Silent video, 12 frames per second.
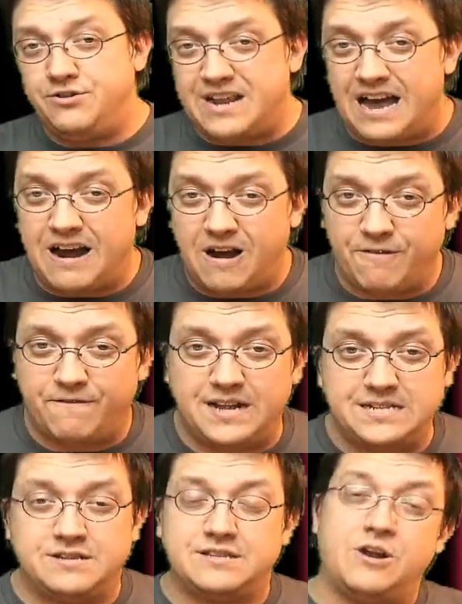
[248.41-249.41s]
you diehard
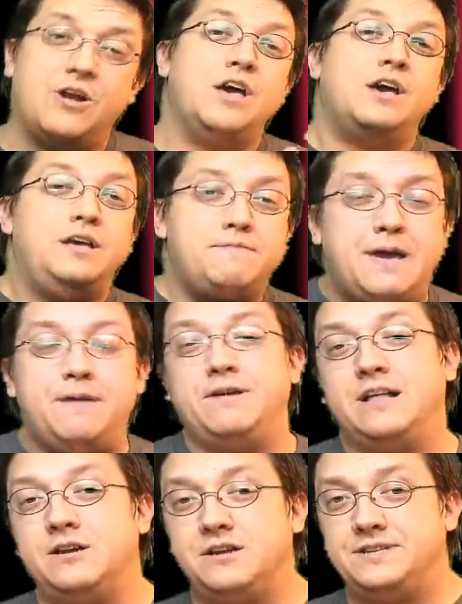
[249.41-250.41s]
fans out there, you may be
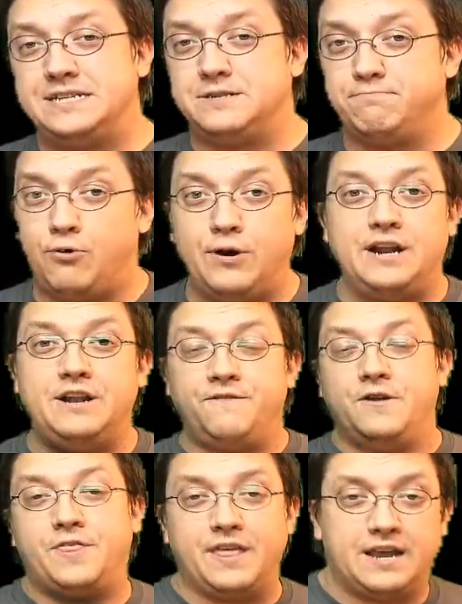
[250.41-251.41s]
a little disappointed if
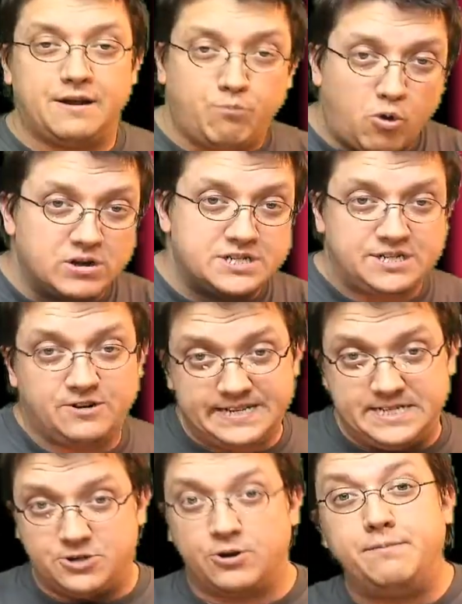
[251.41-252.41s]
you're thinking more
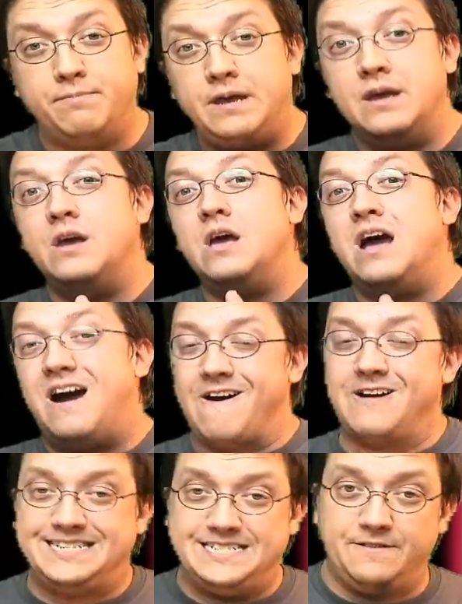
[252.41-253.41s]
serious, creepy
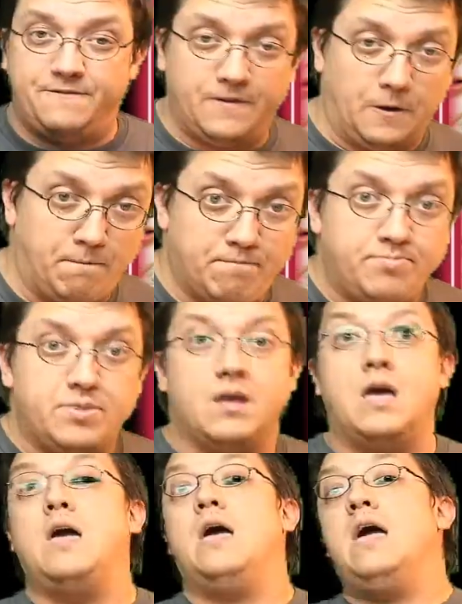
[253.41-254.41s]
REC film.
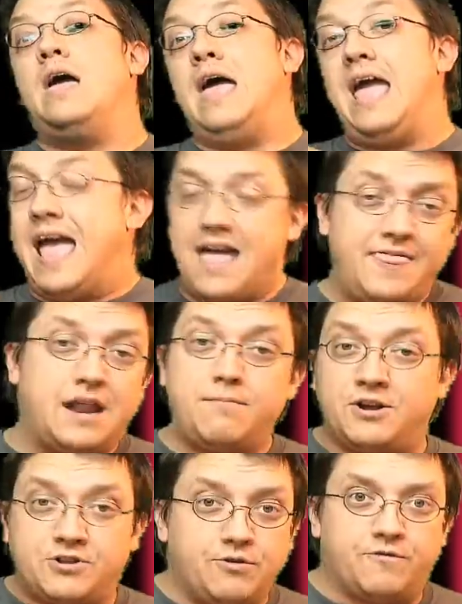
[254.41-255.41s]
And that'll
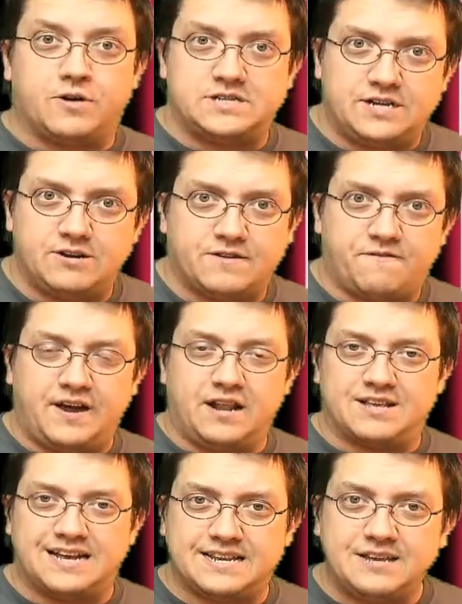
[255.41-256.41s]
about do it for us here at The Final
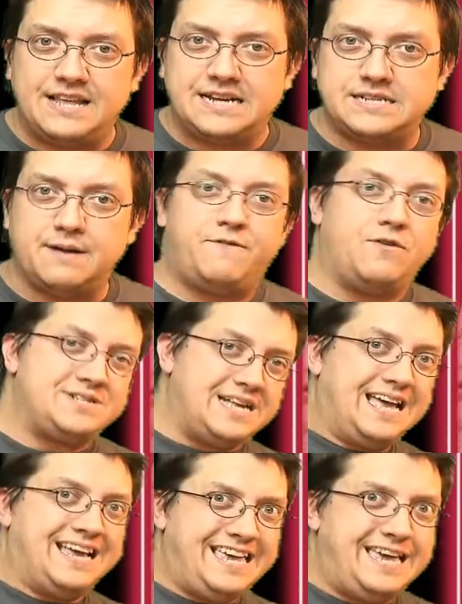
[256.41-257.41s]
Cut. Till next time, folks,
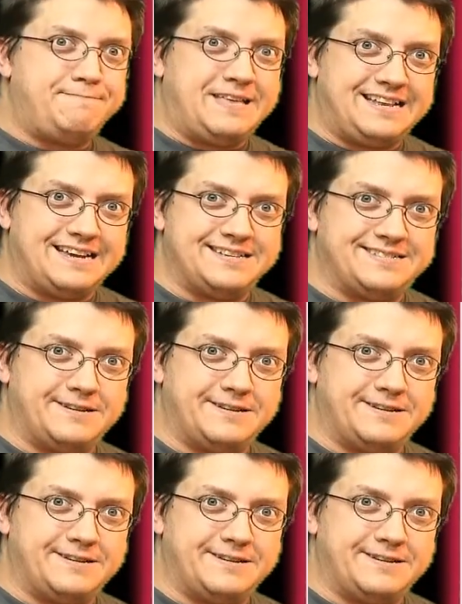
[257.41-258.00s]
keep that ticket